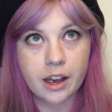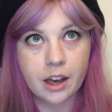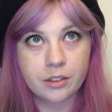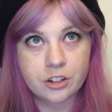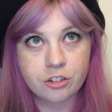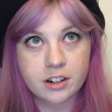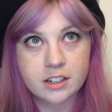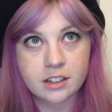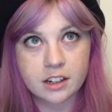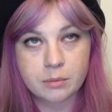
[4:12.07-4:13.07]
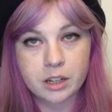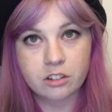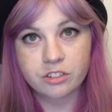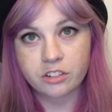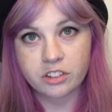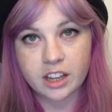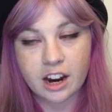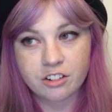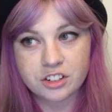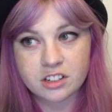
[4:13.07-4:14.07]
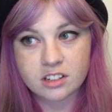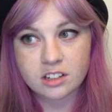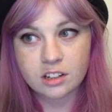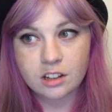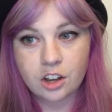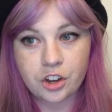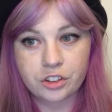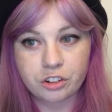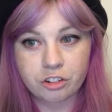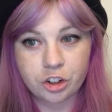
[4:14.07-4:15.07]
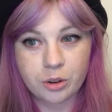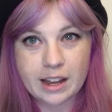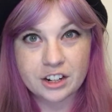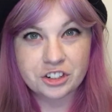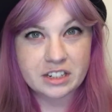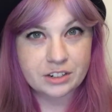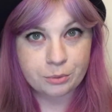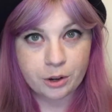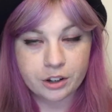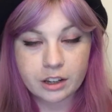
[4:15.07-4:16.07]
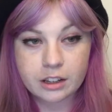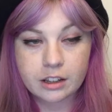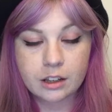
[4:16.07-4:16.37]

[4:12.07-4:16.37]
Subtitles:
how they try to kind of make you feel for the characters on the crew, and it just didn't work.